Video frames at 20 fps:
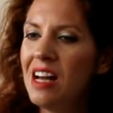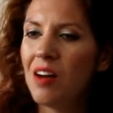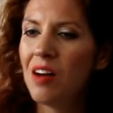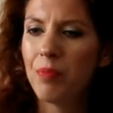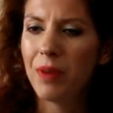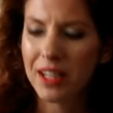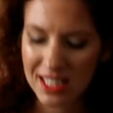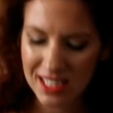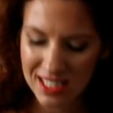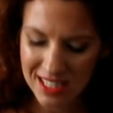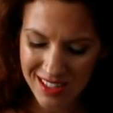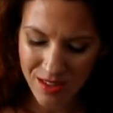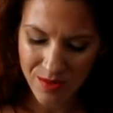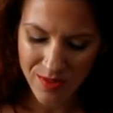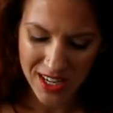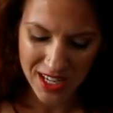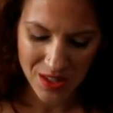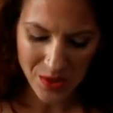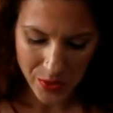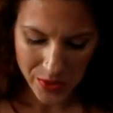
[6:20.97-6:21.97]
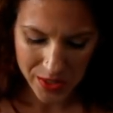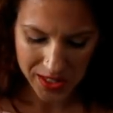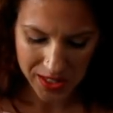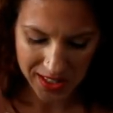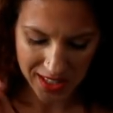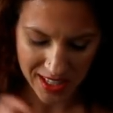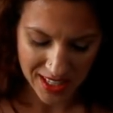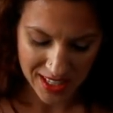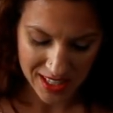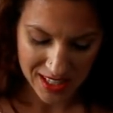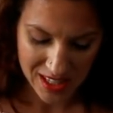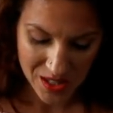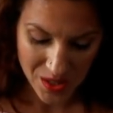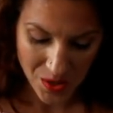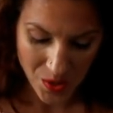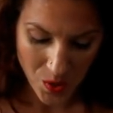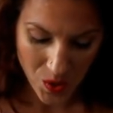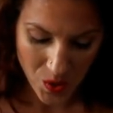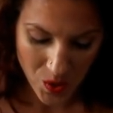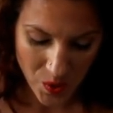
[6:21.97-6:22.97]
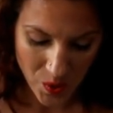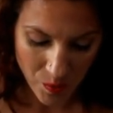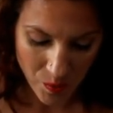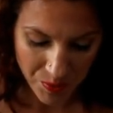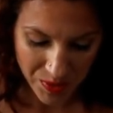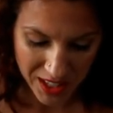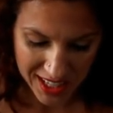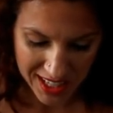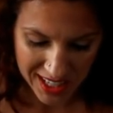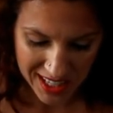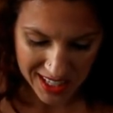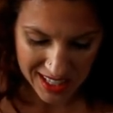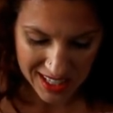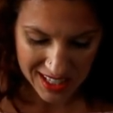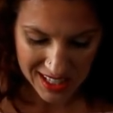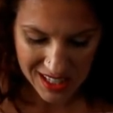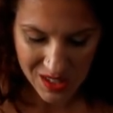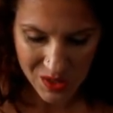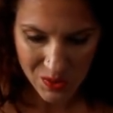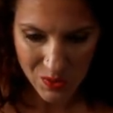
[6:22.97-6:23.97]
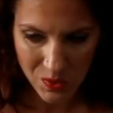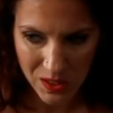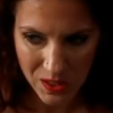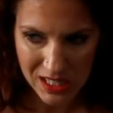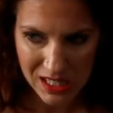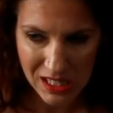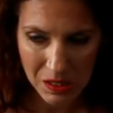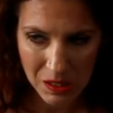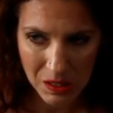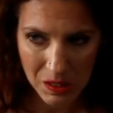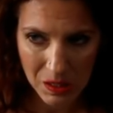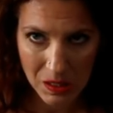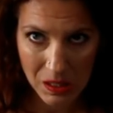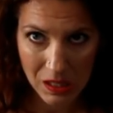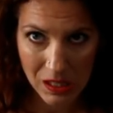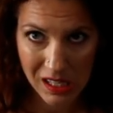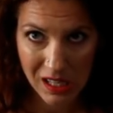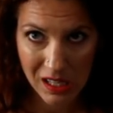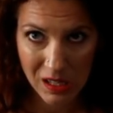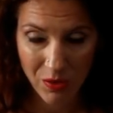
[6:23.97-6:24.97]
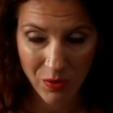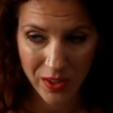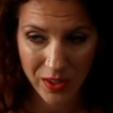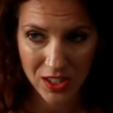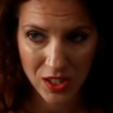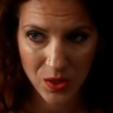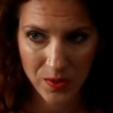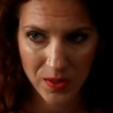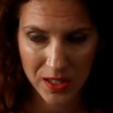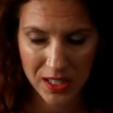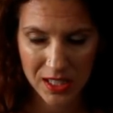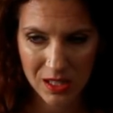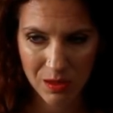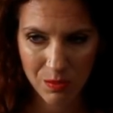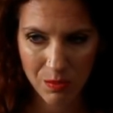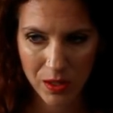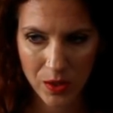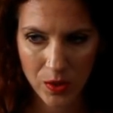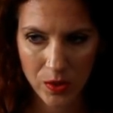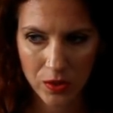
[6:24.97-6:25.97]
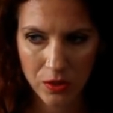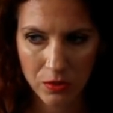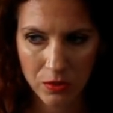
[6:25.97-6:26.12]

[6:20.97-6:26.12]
But this is when it all started. So this was when she was about